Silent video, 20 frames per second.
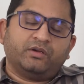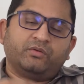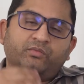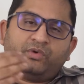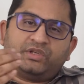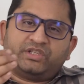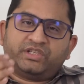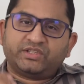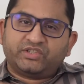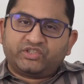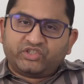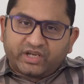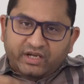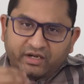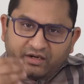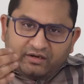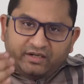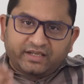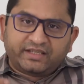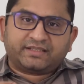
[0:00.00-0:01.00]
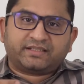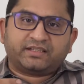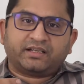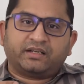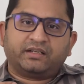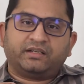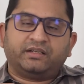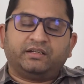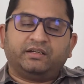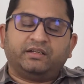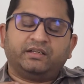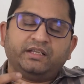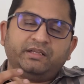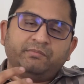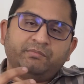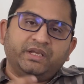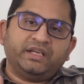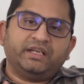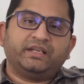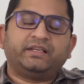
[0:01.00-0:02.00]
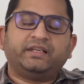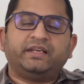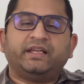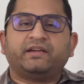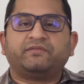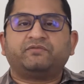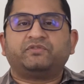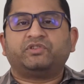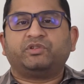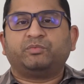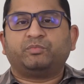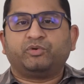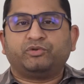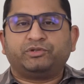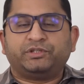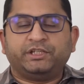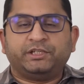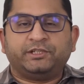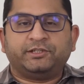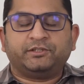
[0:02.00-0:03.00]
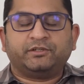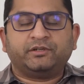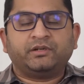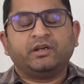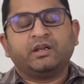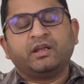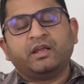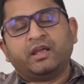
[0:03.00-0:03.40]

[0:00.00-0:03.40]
which is generally started immediately after the procedure,